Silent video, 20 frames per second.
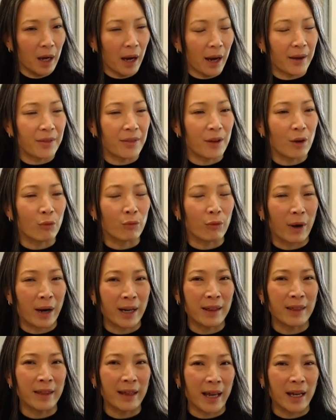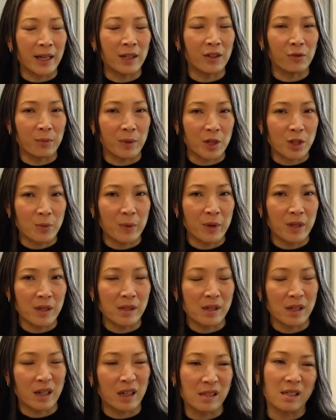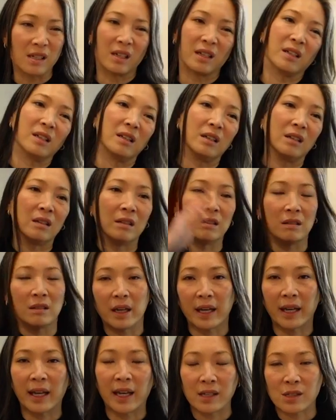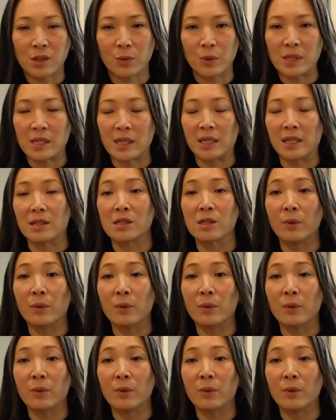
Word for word: I think, right at the end of Mishmas, and I was like, ugh, I can't squeeze it in.